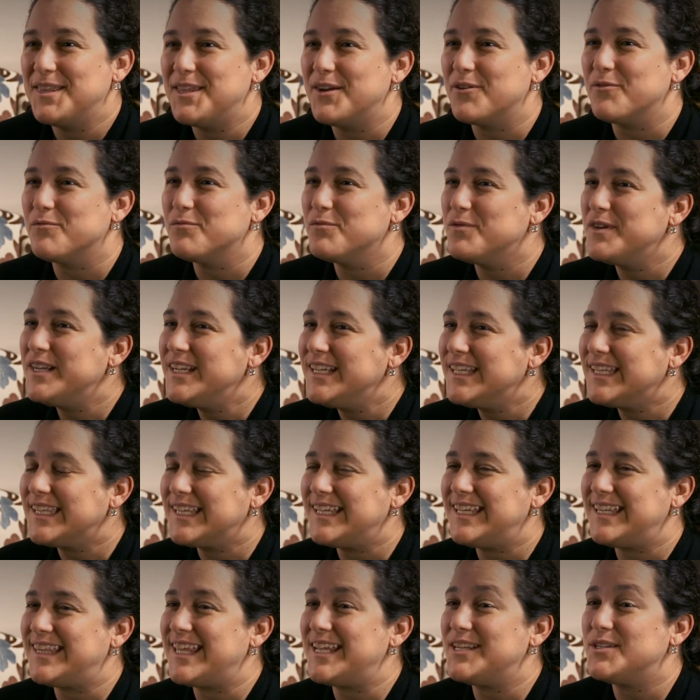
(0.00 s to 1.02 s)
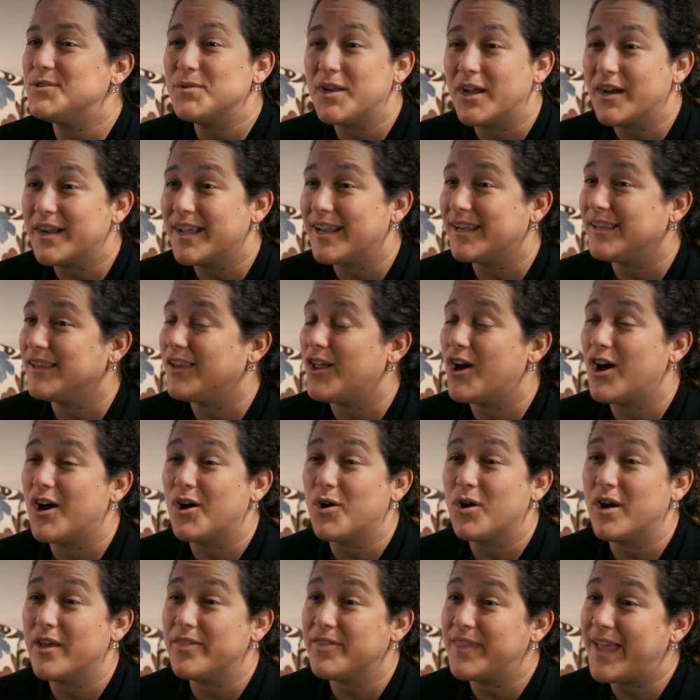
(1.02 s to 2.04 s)
they're really they do not get
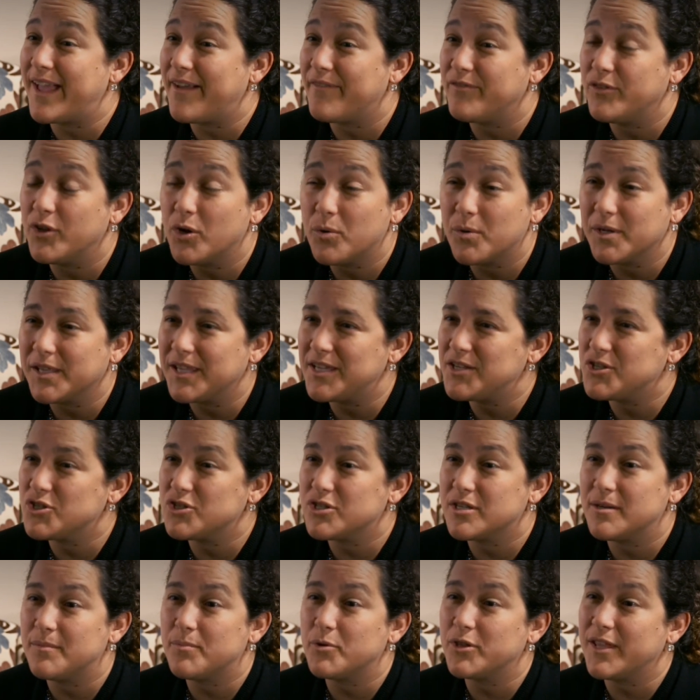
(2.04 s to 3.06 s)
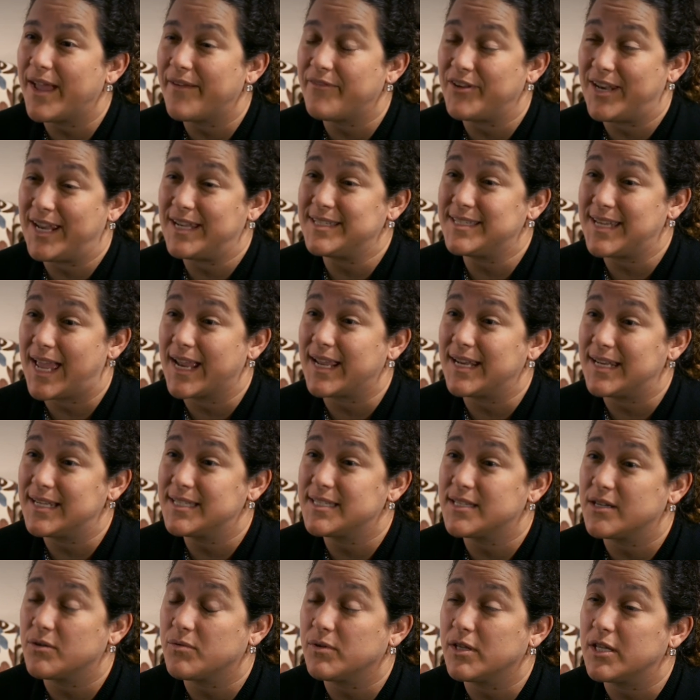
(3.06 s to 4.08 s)
along they have no relationship or they have an
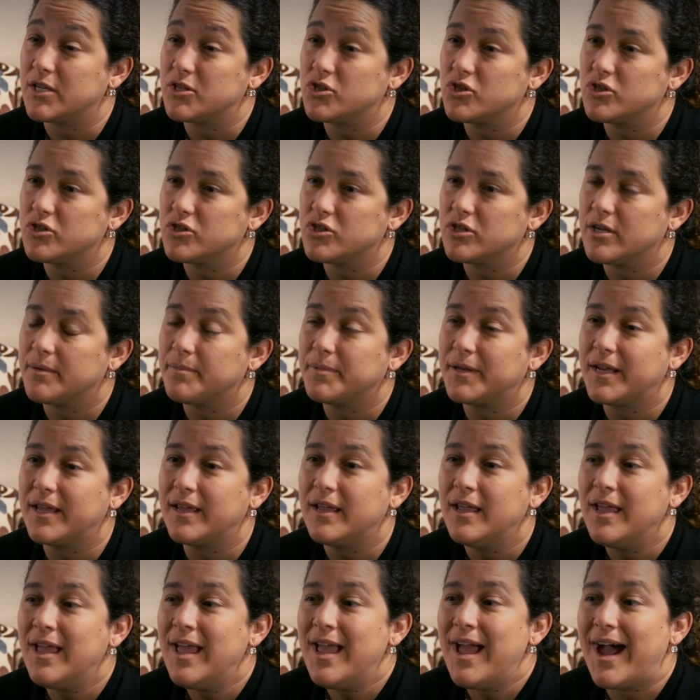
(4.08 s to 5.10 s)
antagonistic relationship and i,